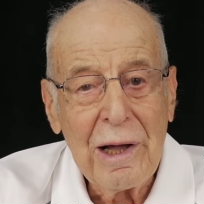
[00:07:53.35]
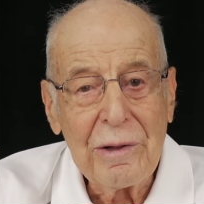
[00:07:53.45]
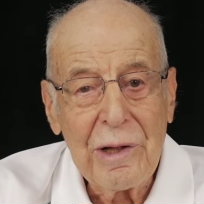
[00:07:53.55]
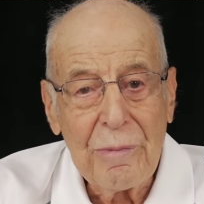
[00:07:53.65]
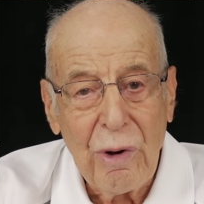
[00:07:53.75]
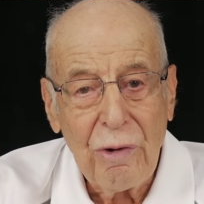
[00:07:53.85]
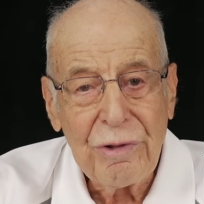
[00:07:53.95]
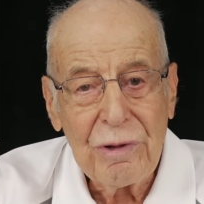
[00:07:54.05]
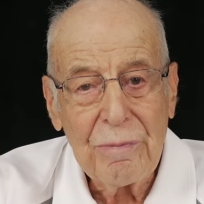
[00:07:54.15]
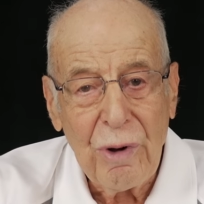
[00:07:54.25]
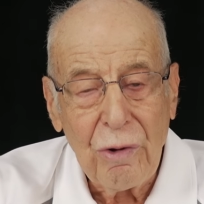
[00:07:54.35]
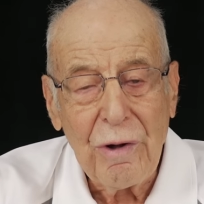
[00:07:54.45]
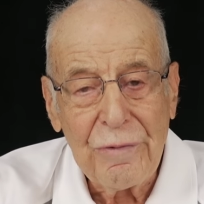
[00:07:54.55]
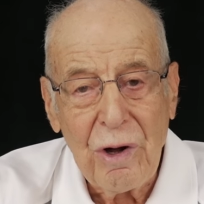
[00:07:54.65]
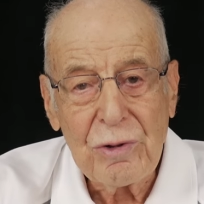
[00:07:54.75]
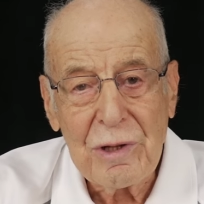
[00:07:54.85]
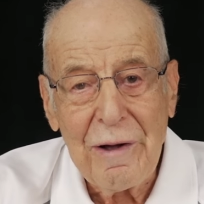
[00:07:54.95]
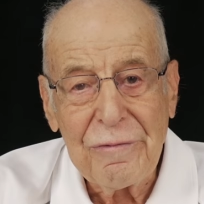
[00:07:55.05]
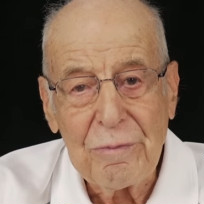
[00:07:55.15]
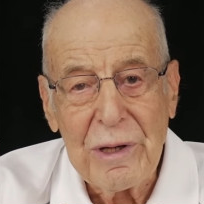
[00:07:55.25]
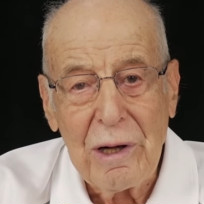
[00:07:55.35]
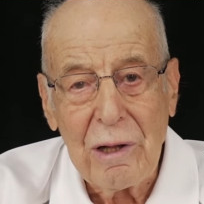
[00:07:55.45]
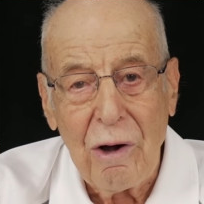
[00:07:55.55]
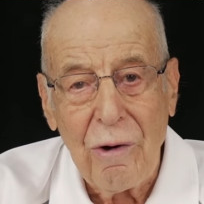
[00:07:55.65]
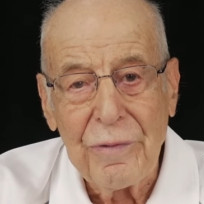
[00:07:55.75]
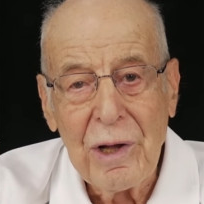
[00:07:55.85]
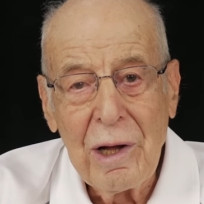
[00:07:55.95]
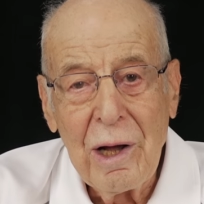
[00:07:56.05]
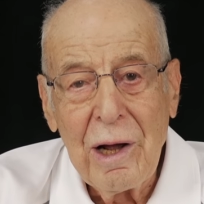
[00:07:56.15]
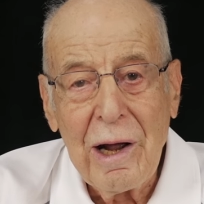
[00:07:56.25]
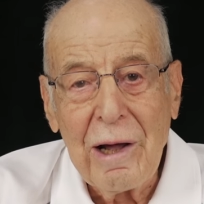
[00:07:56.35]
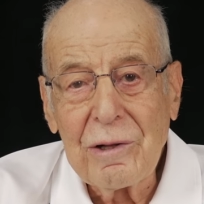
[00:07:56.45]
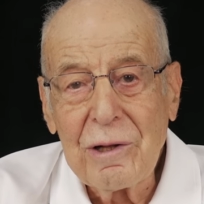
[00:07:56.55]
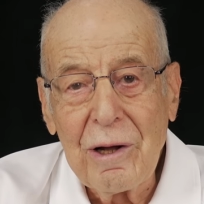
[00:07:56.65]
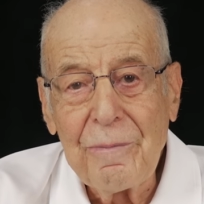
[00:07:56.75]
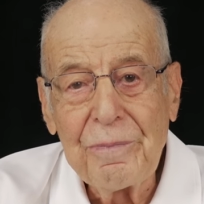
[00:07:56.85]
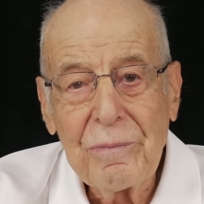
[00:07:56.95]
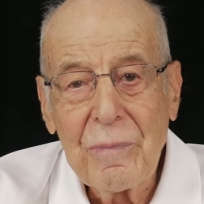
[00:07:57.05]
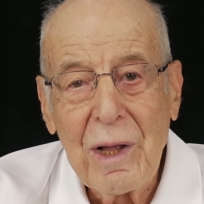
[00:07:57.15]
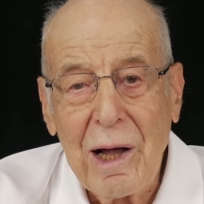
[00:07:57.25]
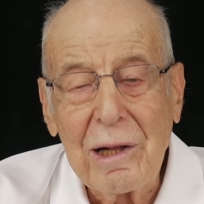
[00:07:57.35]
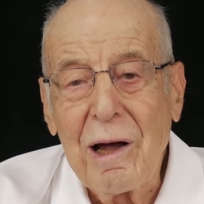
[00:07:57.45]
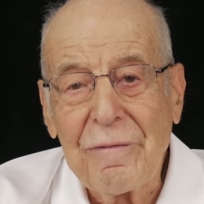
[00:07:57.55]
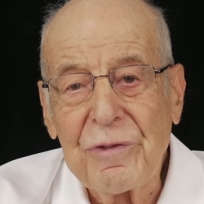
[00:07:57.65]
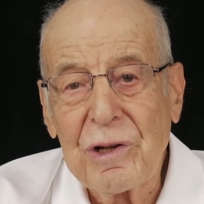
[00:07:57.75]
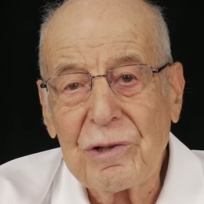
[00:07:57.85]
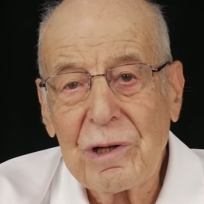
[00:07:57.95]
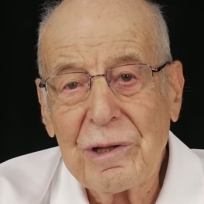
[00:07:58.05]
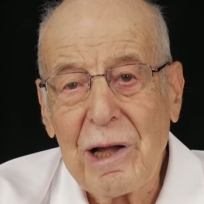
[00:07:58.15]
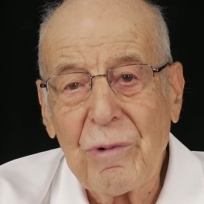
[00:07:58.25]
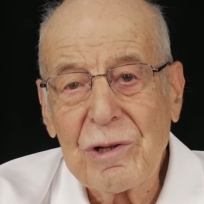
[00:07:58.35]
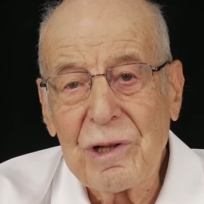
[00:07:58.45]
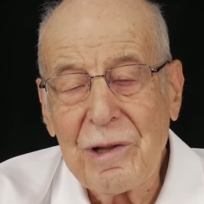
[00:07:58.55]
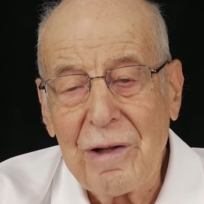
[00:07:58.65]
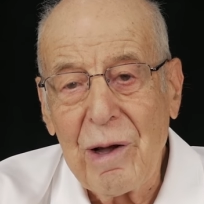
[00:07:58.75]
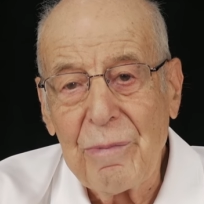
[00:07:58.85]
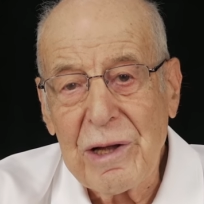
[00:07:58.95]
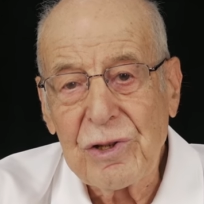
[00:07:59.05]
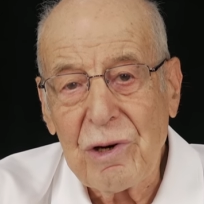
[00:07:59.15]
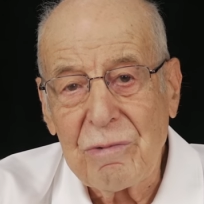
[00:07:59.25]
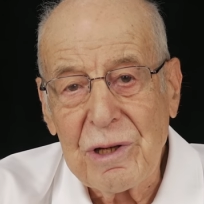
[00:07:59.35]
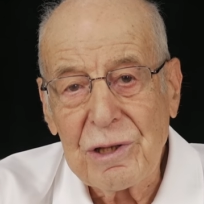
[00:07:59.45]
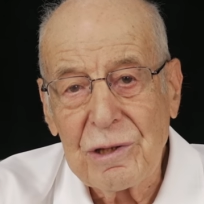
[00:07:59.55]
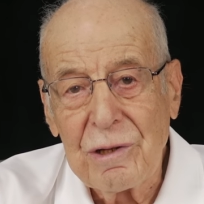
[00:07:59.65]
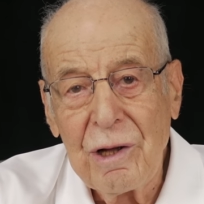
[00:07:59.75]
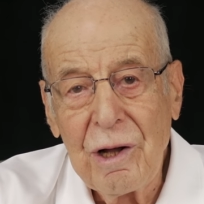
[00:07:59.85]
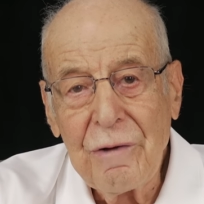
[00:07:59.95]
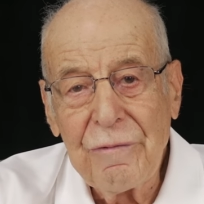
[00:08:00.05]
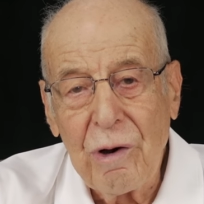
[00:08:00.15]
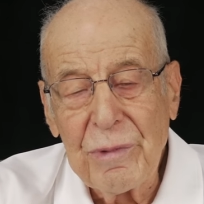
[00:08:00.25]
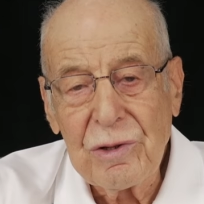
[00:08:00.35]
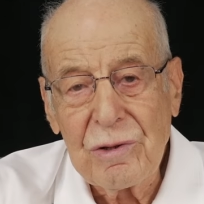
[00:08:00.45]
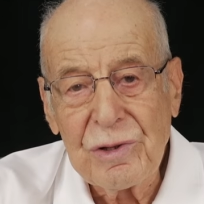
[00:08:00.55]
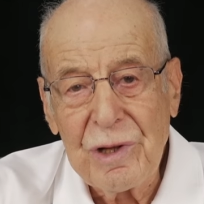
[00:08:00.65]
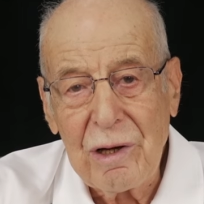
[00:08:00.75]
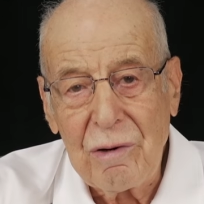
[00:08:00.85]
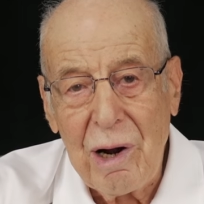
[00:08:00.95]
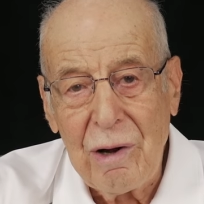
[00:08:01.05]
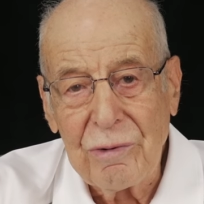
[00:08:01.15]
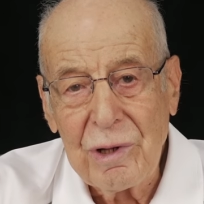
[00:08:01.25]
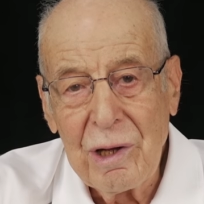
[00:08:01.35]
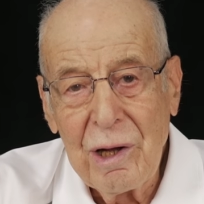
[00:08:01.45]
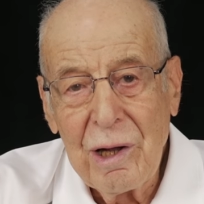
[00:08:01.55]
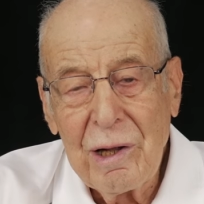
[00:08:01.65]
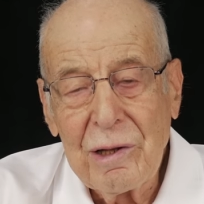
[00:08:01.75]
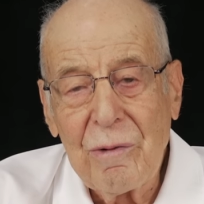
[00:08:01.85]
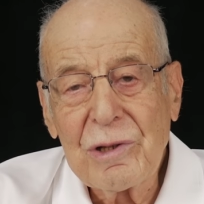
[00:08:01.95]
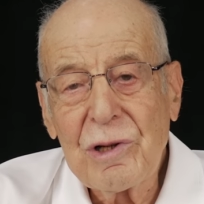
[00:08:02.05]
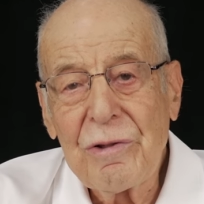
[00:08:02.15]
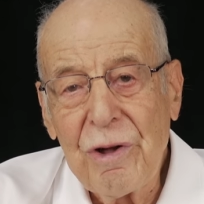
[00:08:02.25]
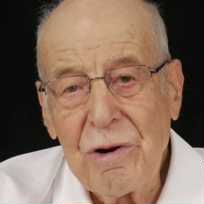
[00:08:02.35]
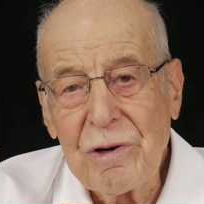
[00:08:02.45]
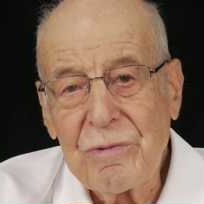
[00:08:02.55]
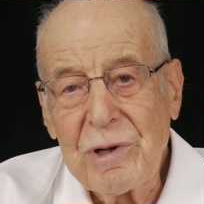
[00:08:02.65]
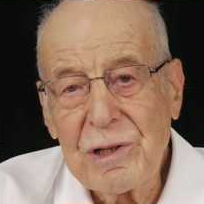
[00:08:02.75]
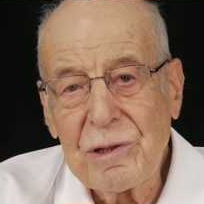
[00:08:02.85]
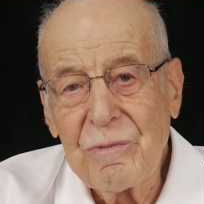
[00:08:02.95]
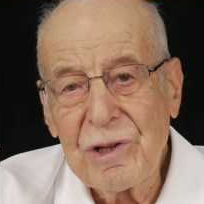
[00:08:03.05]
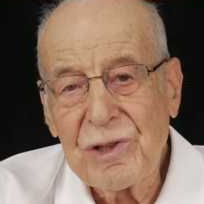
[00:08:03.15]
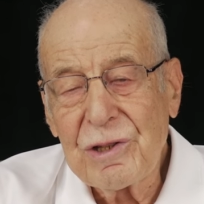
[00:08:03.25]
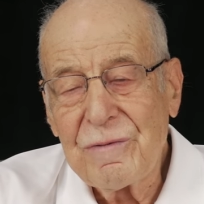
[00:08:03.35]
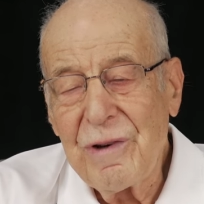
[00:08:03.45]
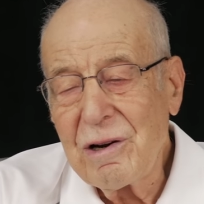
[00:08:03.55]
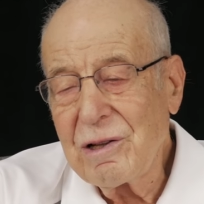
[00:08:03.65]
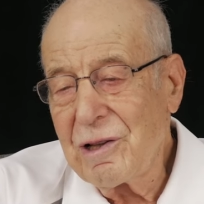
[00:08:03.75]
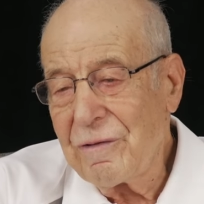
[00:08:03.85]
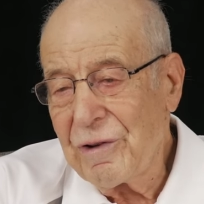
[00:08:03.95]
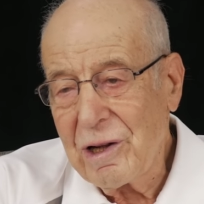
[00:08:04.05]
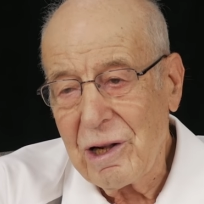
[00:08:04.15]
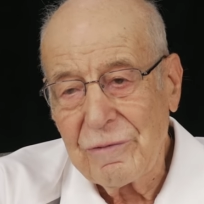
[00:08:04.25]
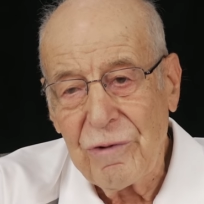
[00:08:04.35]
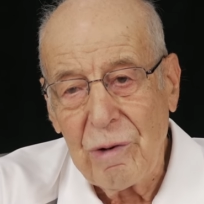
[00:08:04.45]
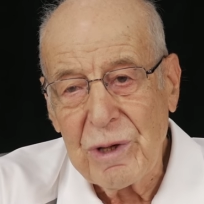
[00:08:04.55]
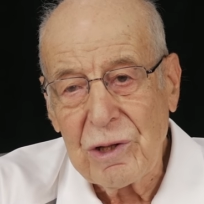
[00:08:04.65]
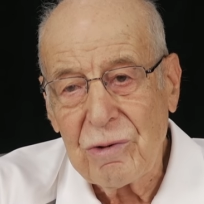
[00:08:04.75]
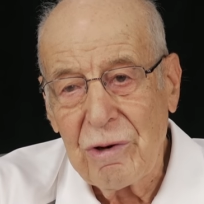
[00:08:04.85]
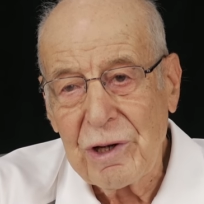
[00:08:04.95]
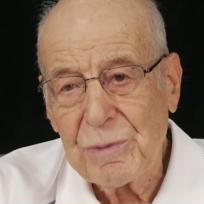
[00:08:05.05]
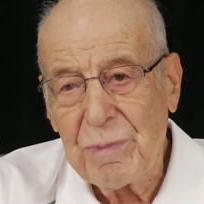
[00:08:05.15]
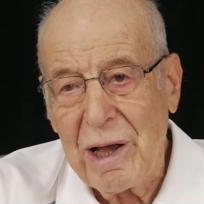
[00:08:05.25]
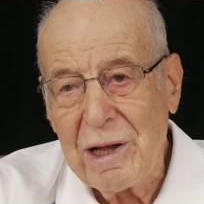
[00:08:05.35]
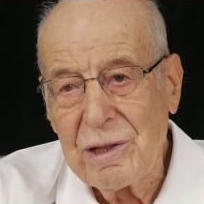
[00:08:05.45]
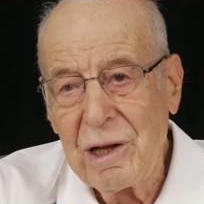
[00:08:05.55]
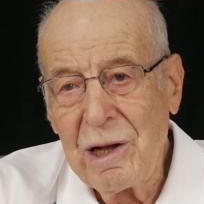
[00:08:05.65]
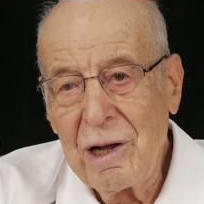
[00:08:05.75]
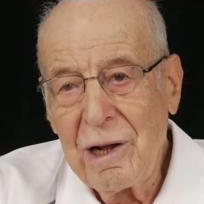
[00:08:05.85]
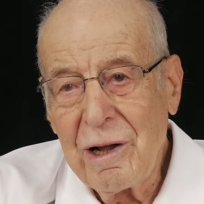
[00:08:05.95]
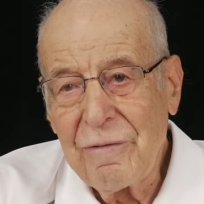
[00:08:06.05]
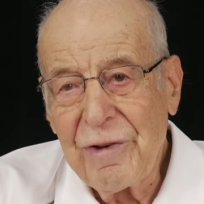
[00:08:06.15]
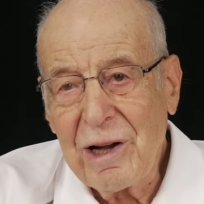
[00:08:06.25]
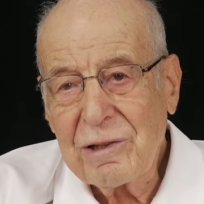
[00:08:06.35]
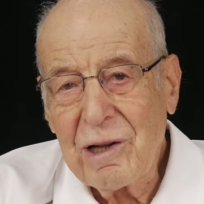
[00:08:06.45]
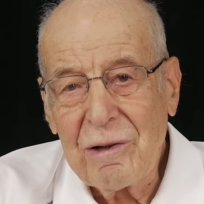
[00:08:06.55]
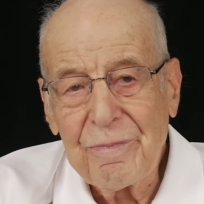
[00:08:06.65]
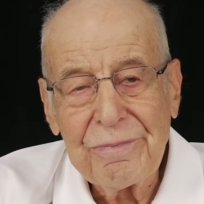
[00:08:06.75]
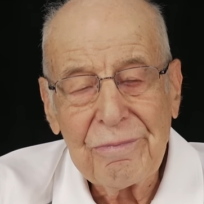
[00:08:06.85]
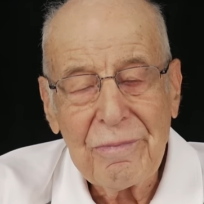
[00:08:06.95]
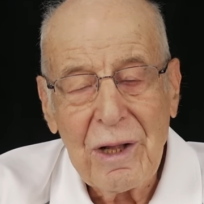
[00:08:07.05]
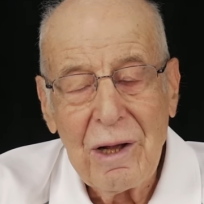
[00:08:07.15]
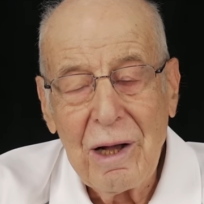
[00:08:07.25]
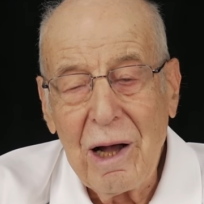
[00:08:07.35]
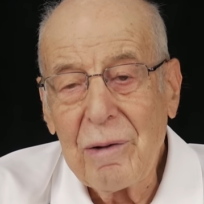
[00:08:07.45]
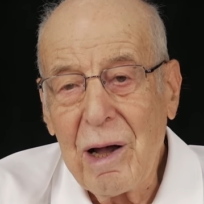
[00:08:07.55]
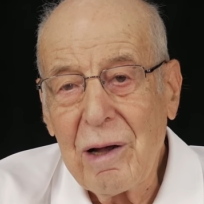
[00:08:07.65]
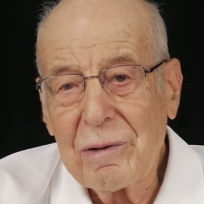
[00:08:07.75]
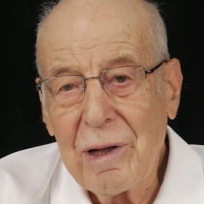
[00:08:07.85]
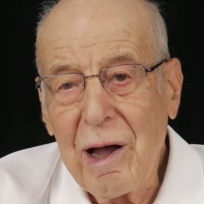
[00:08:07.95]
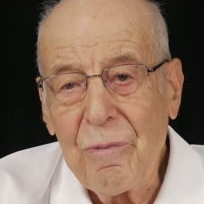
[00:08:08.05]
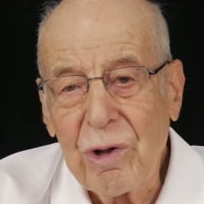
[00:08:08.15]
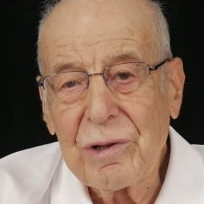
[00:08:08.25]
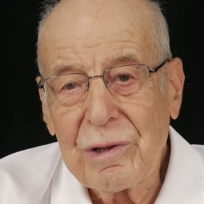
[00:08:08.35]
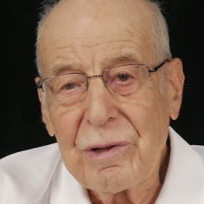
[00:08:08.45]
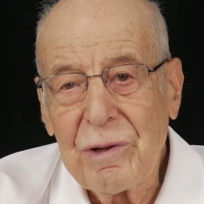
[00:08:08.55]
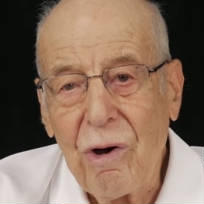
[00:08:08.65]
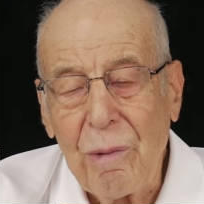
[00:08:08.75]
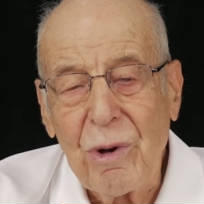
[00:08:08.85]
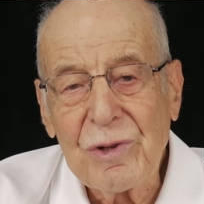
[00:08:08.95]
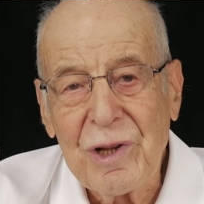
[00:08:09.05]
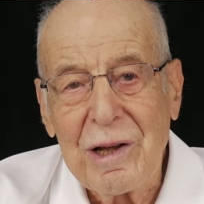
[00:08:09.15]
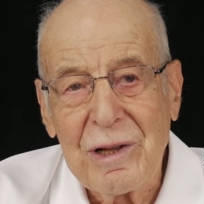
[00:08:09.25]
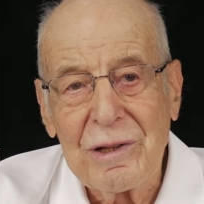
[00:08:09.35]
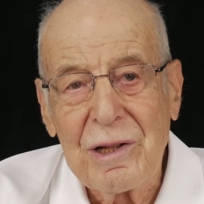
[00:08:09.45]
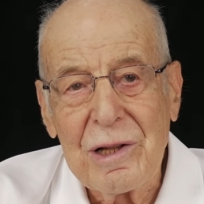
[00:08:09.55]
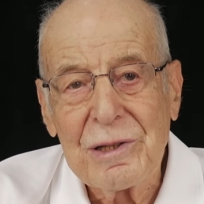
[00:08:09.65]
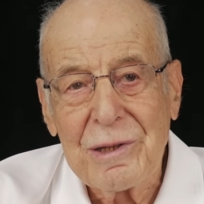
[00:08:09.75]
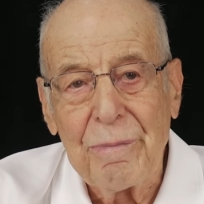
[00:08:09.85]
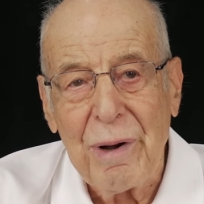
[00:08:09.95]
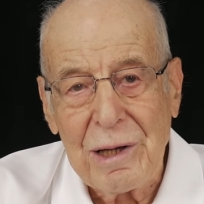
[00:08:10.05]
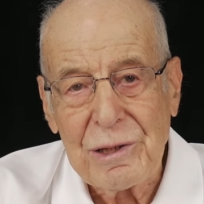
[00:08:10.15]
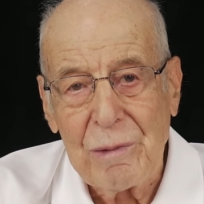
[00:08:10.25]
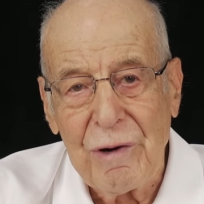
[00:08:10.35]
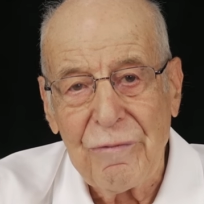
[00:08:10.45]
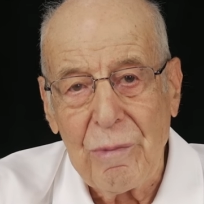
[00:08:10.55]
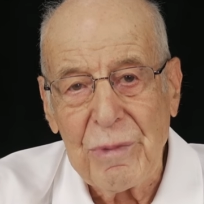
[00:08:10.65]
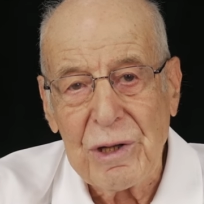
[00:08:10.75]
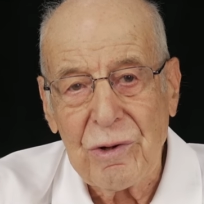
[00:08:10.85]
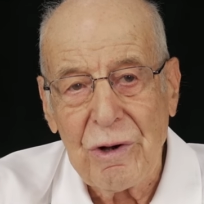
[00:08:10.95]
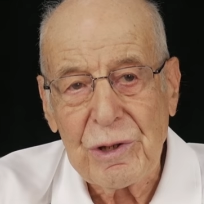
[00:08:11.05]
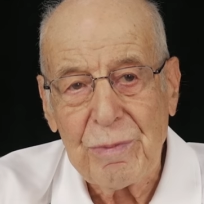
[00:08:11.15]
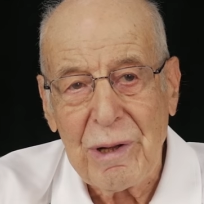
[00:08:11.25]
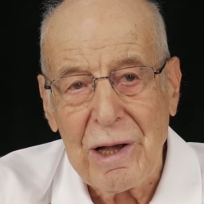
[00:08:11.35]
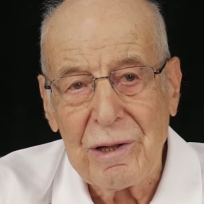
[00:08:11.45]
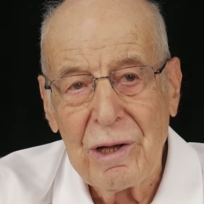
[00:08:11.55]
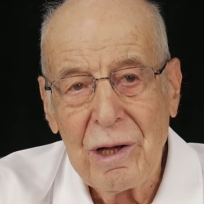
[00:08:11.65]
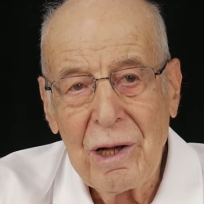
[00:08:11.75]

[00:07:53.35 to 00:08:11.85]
And both of those left me alone. And I loved it. That was another major reason for to stick around. There was a third reason, which is very difficult for me to explain. In fact, I would almost say that it is impossible for me to explain.